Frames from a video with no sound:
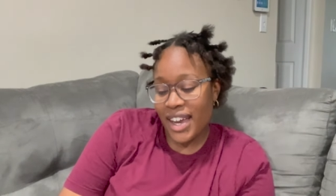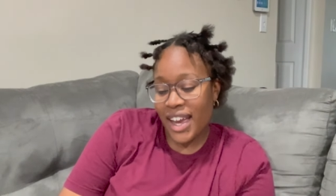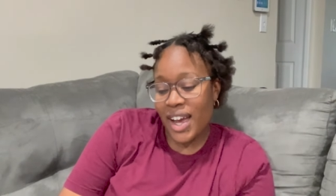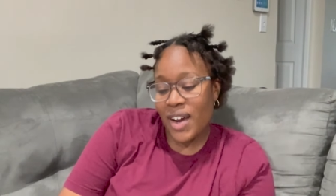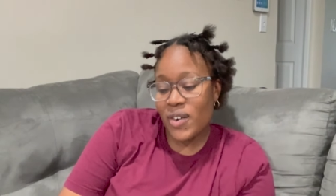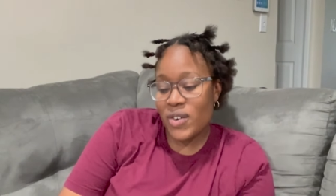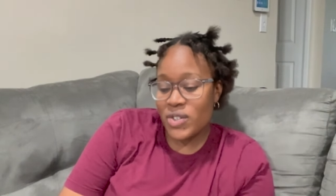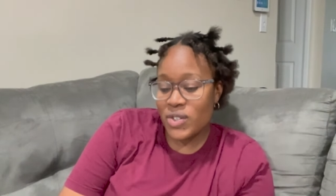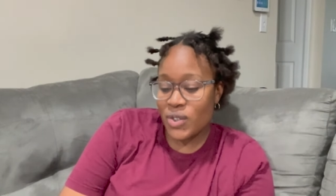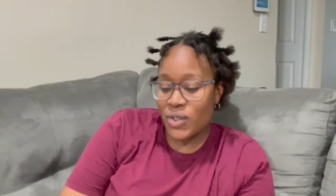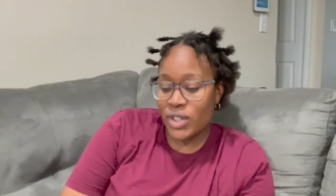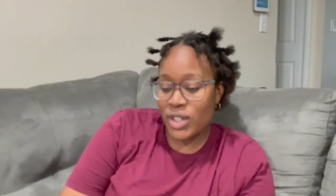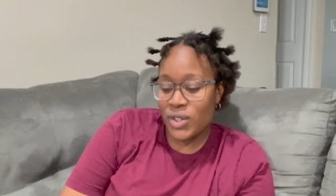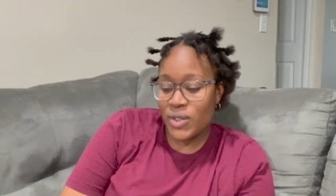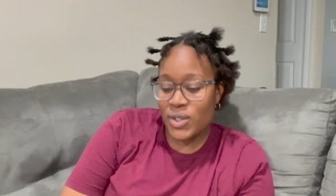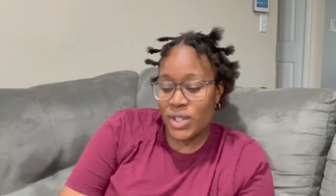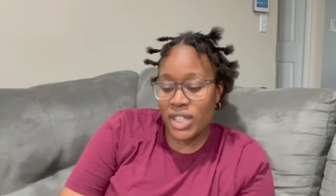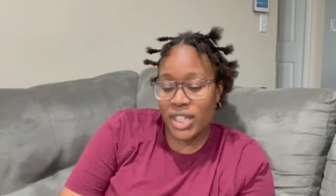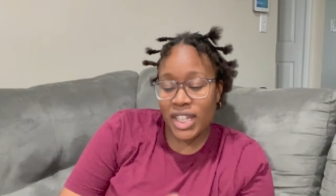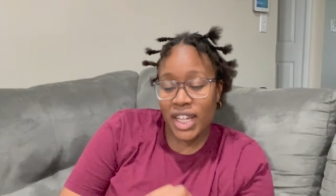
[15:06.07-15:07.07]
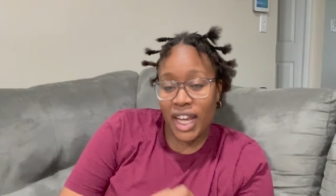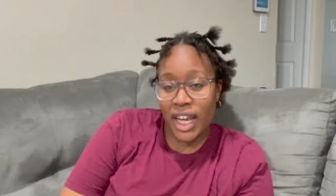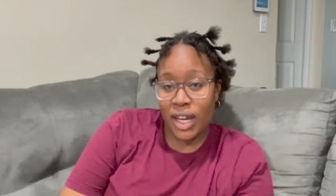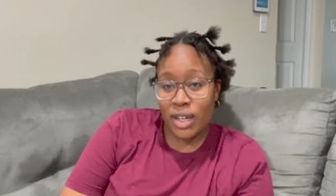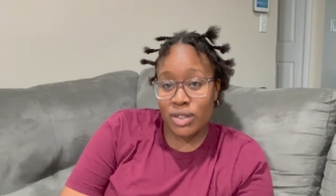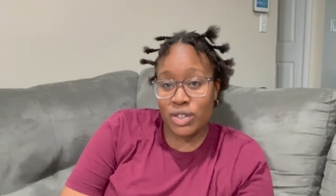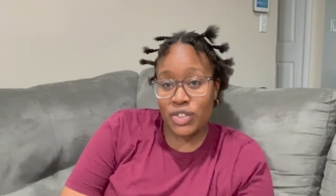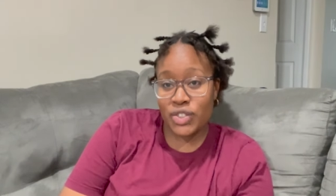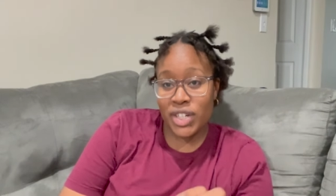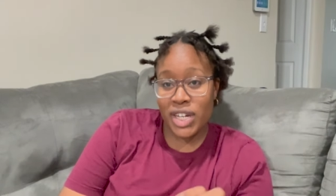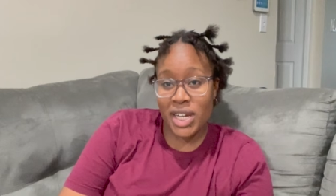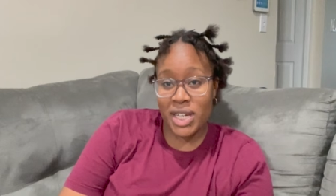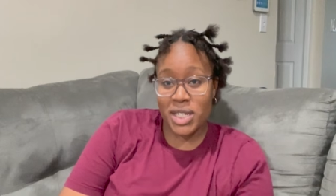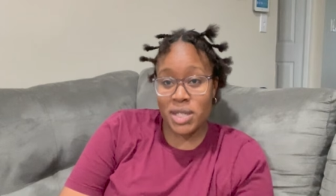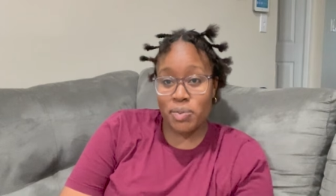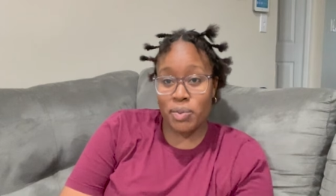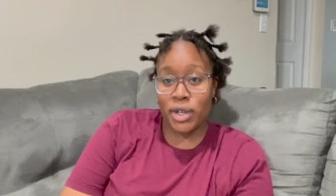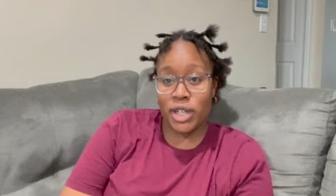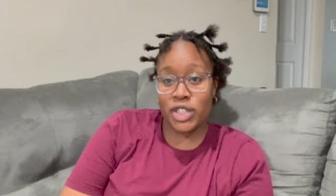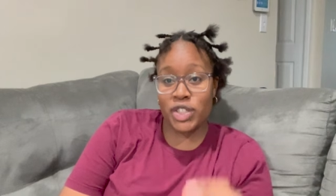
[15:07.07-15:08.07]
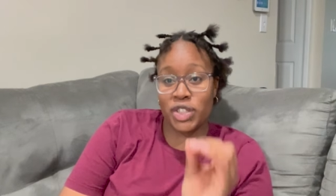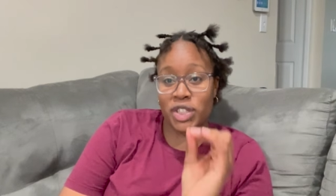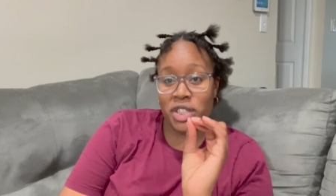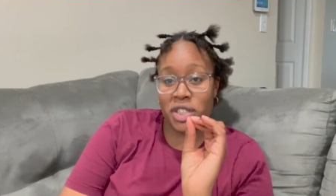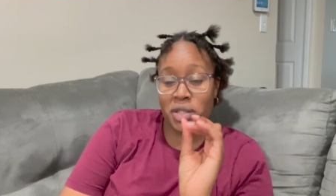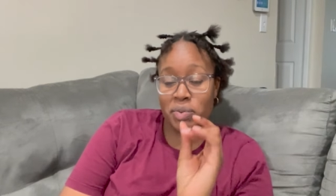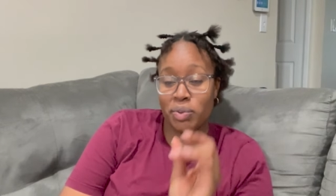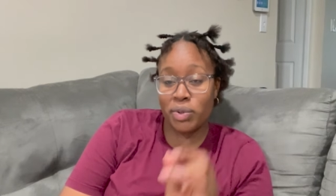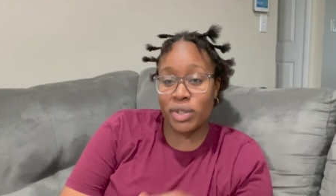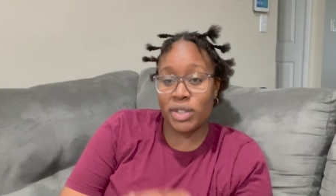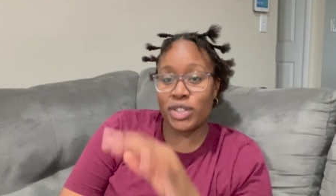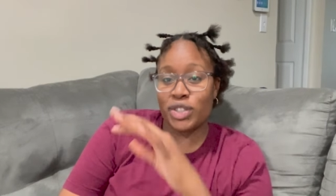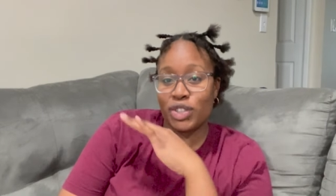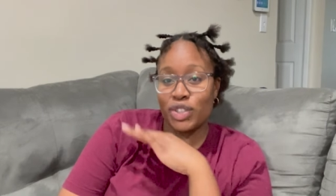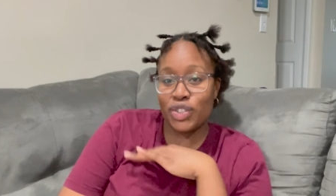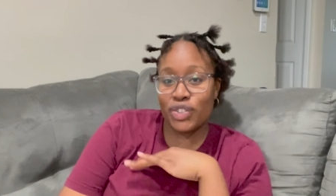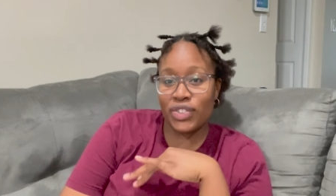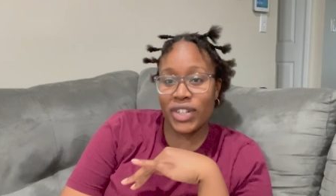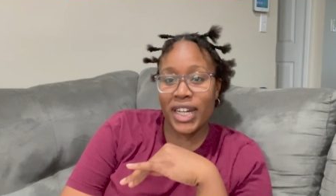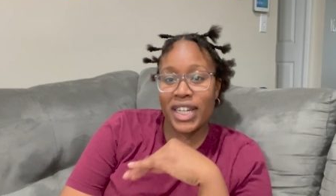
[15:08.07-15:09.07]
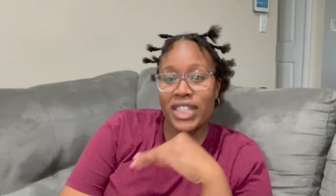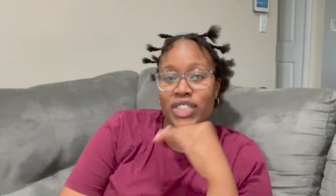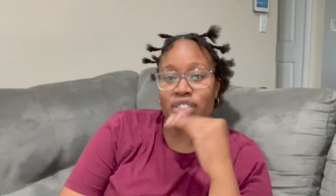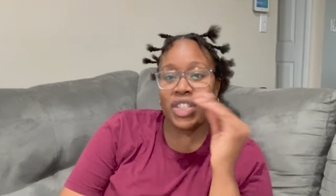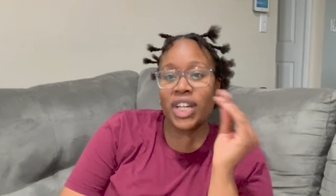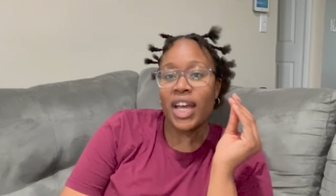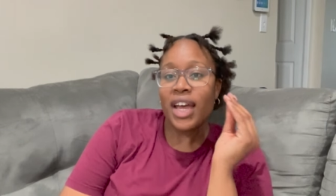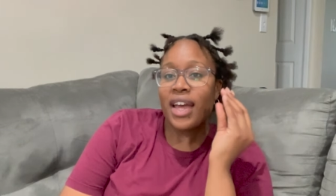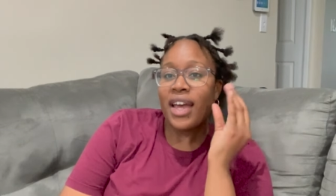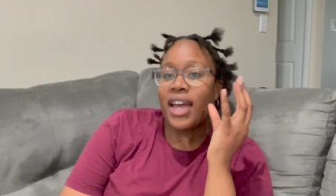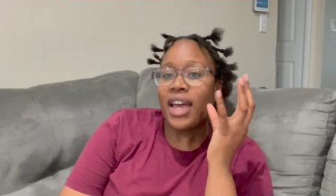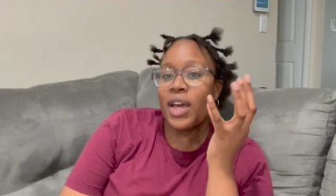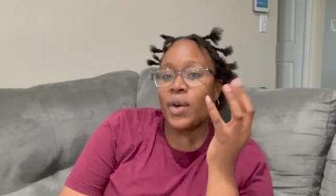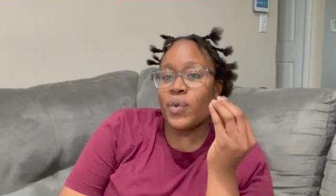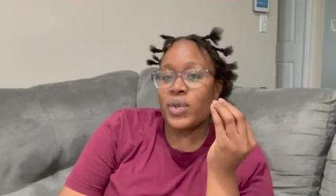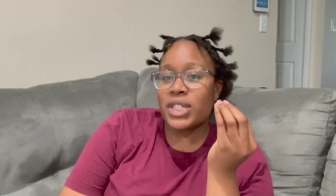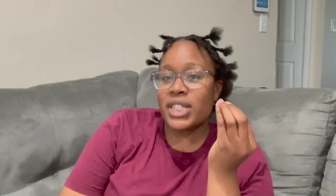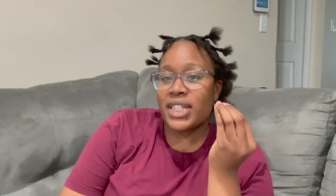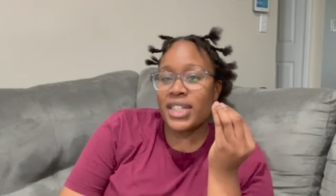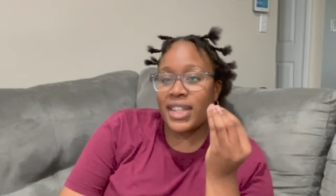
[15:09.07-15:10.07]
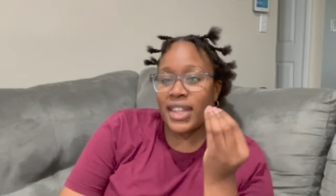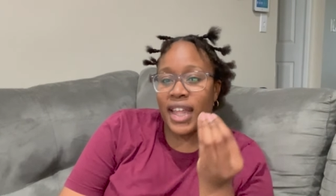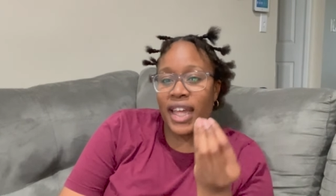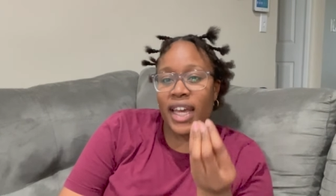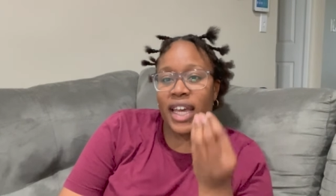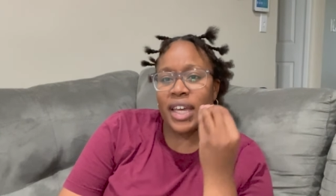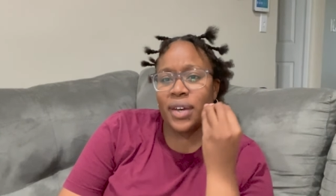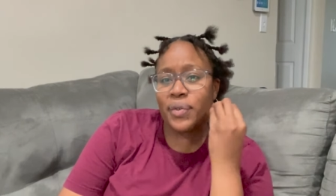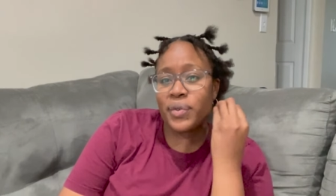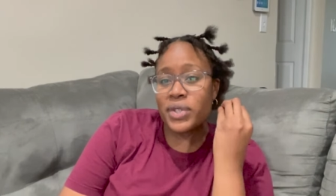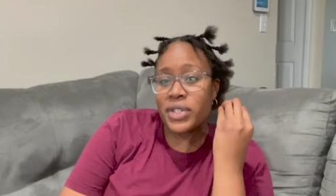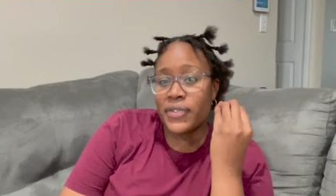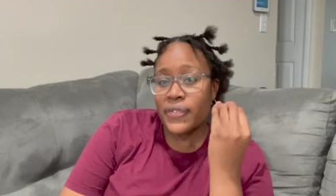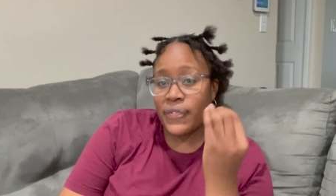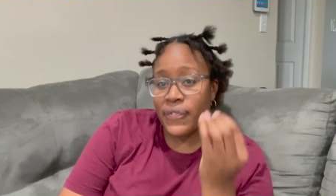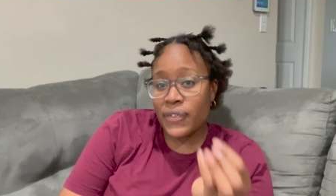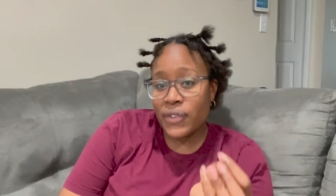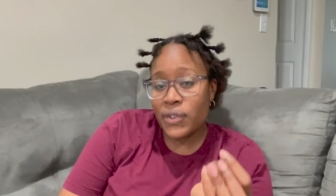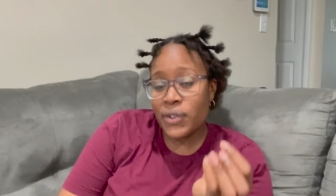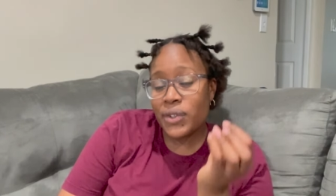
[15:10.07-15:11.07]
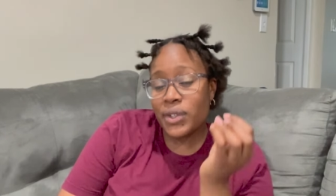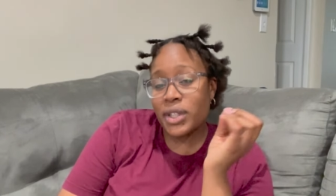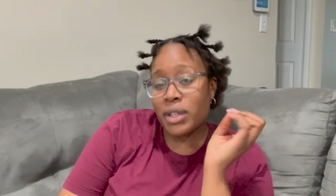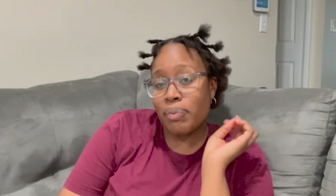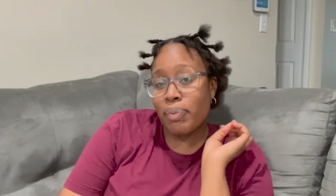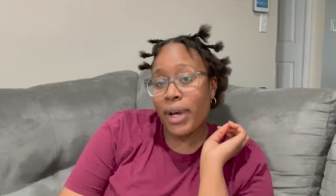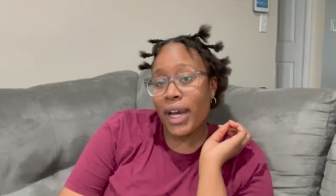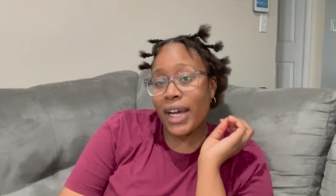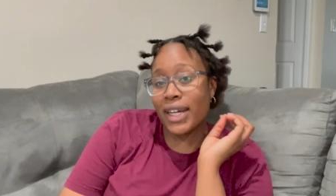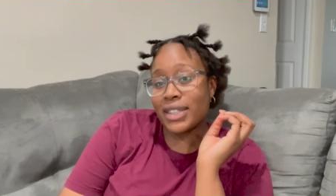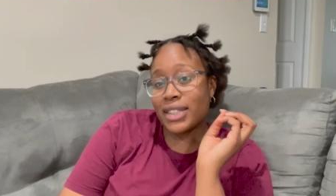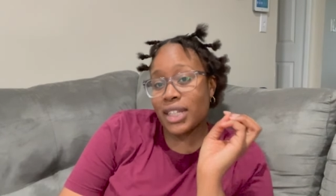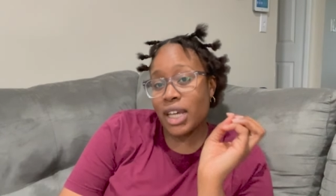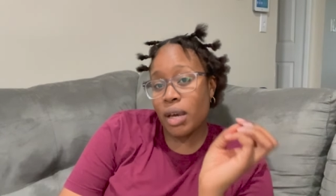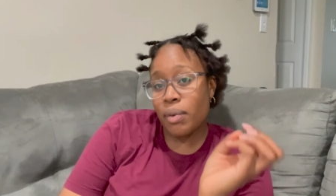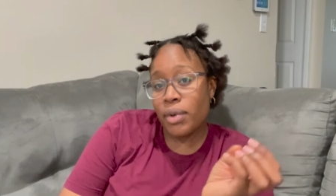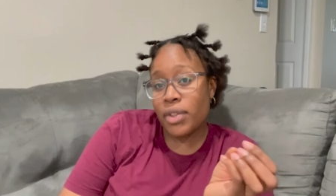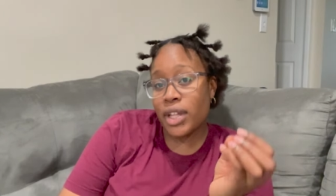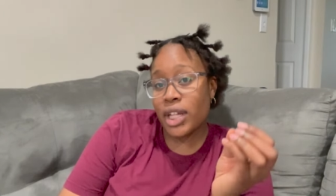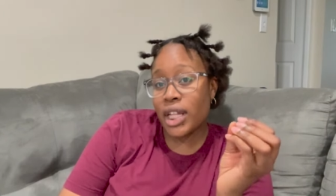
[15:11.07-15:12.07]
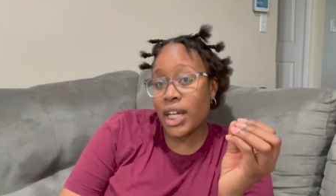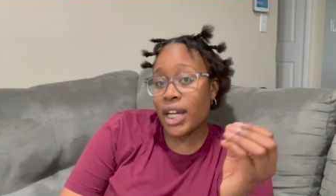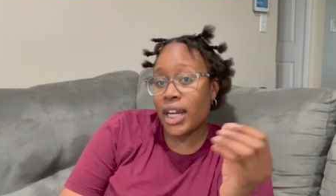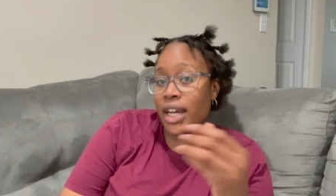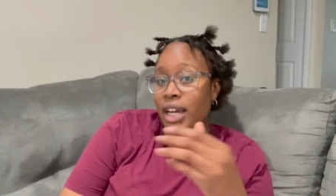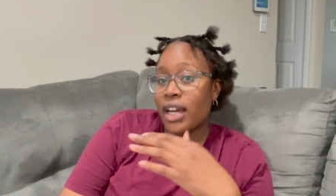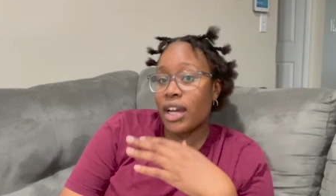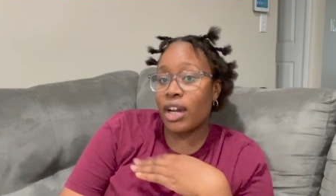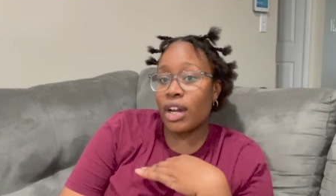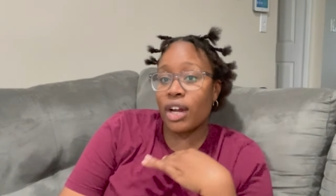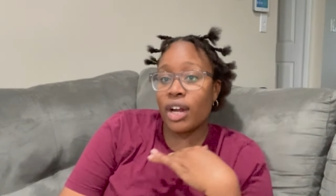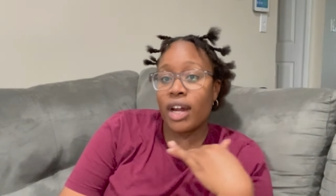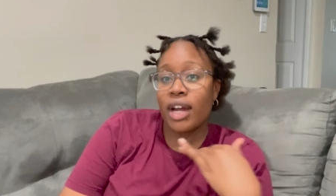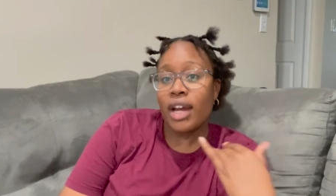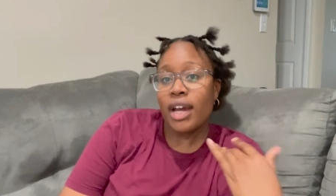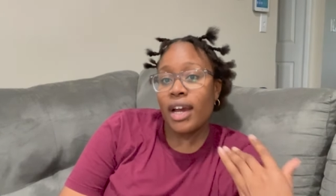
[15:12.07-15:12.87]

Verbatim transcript: I was only using the Outre Expressions pre-stretched. It was thick, it was full. The packs came with a lot of hair.